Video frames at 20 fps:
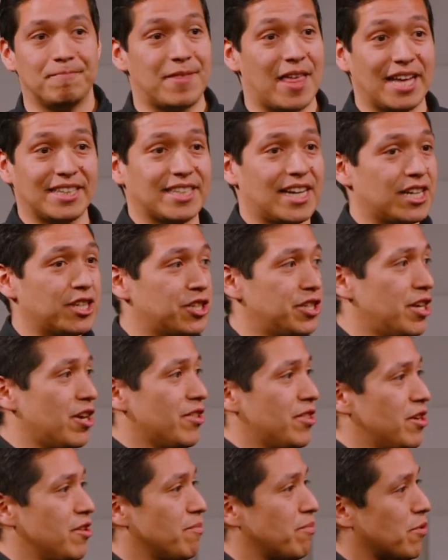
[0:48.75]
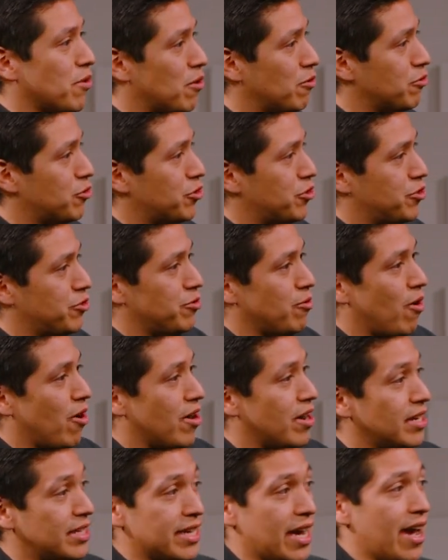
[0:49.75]
That's actually the approach to
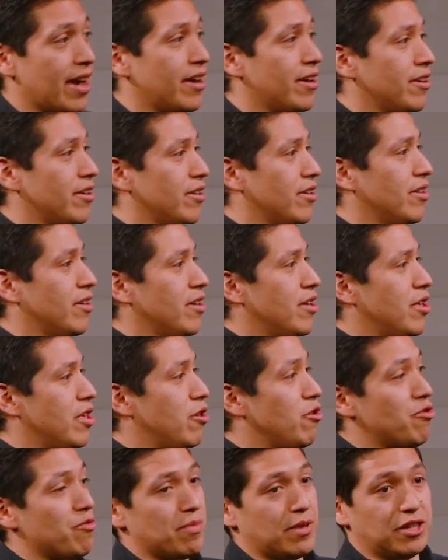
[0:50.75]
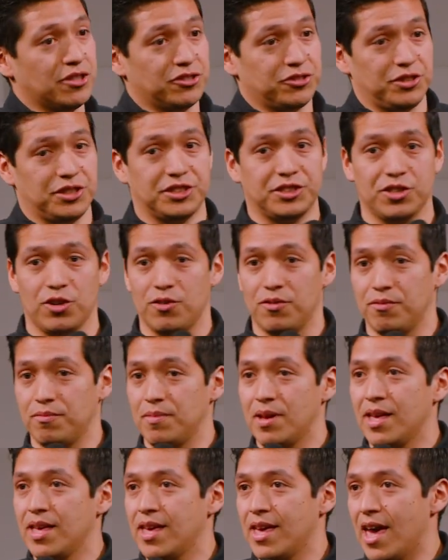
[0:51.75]
our entire youth ministry. So
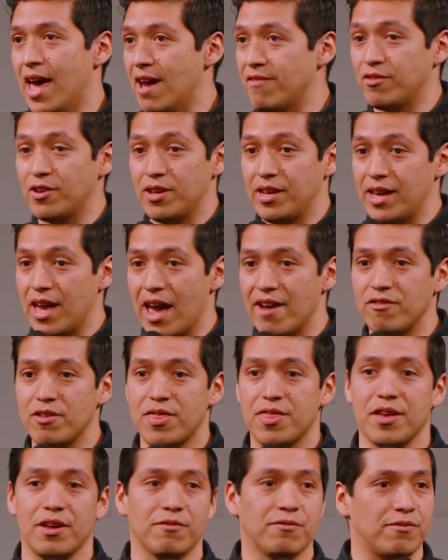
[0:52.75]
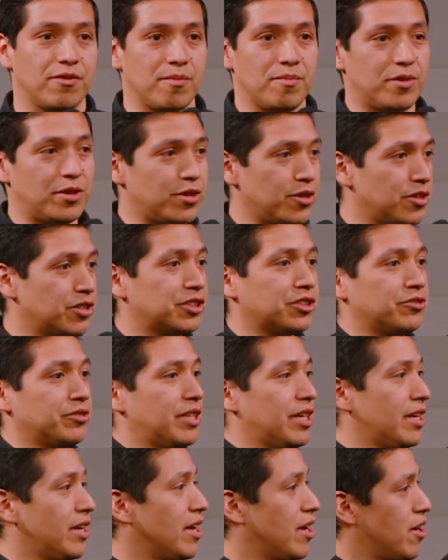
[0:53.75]
everything from the
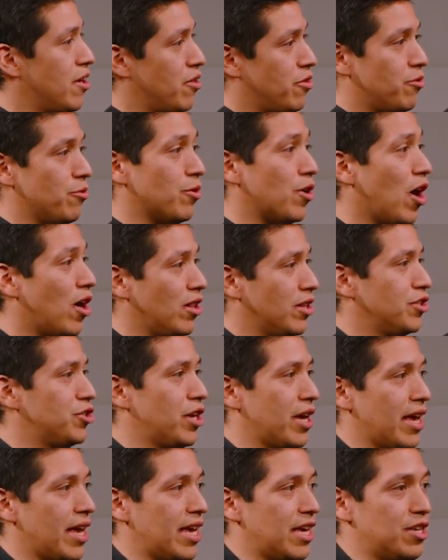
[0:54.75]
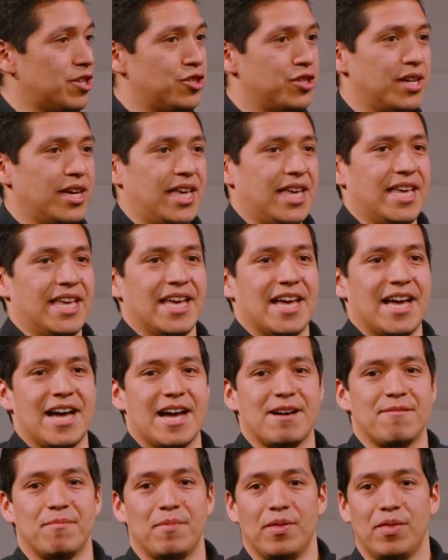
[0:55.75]
nursery through college age,
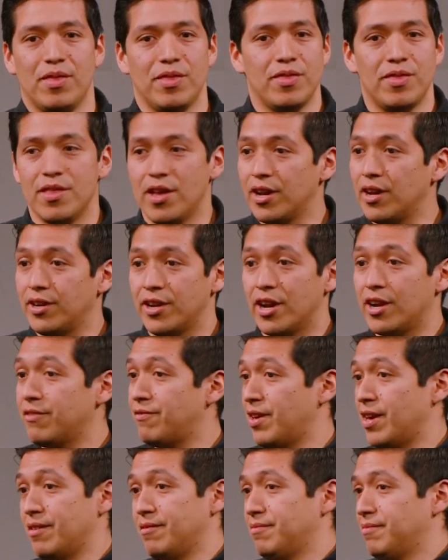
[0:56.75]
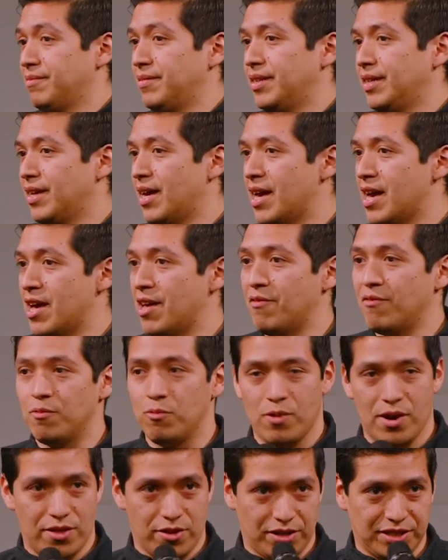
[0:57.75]
none of it,
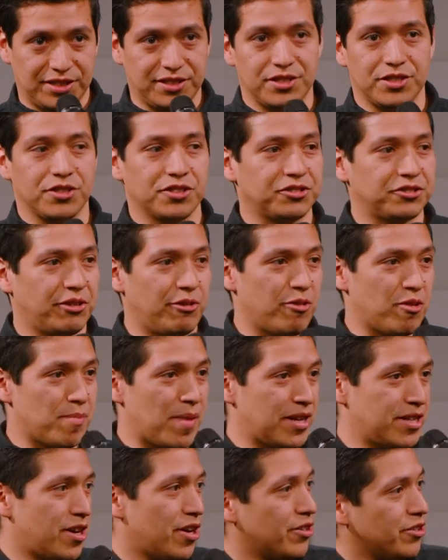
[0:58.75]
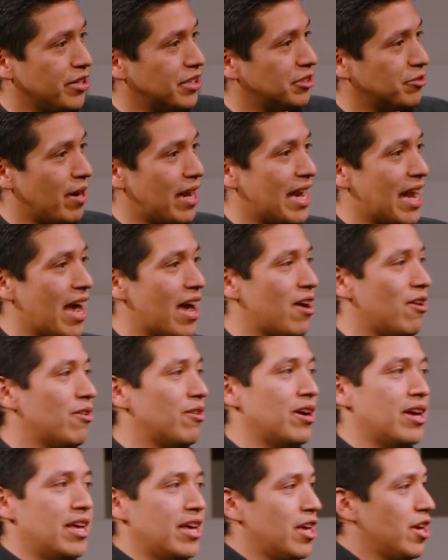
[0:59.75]
whether it's the nursery where my daughter is right
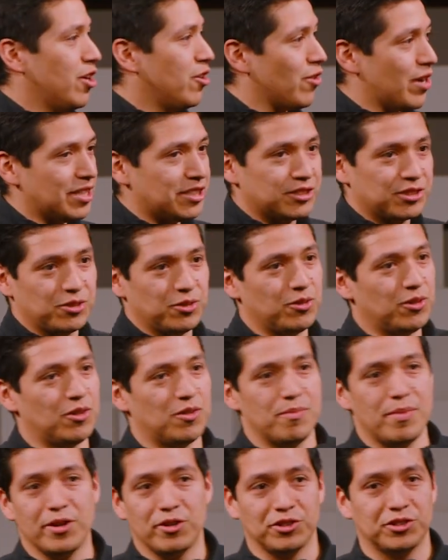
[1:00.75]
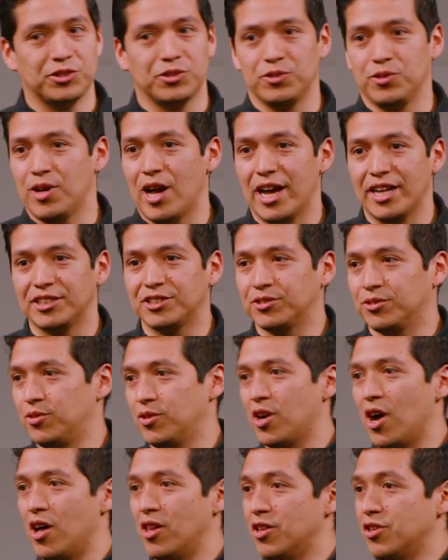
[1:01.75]
now, grade school, middle school, high
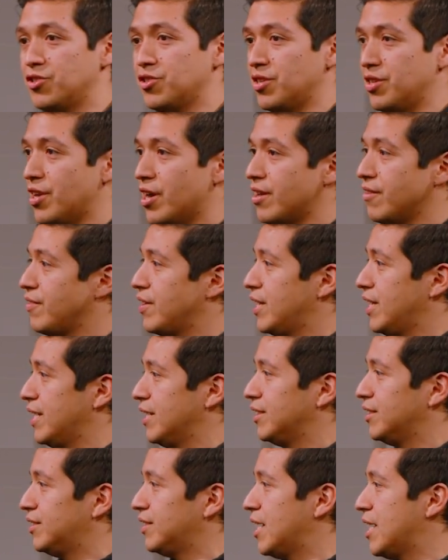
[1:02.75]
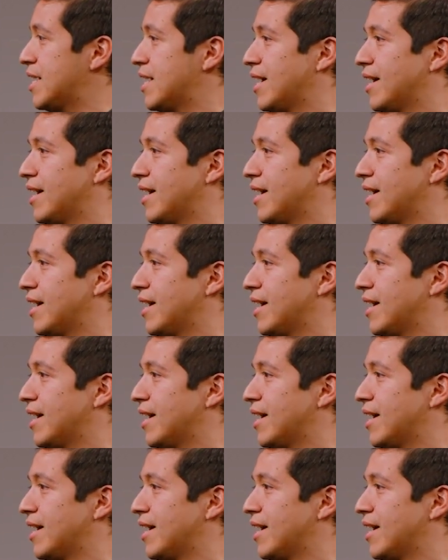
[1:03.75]
school, college, none of it is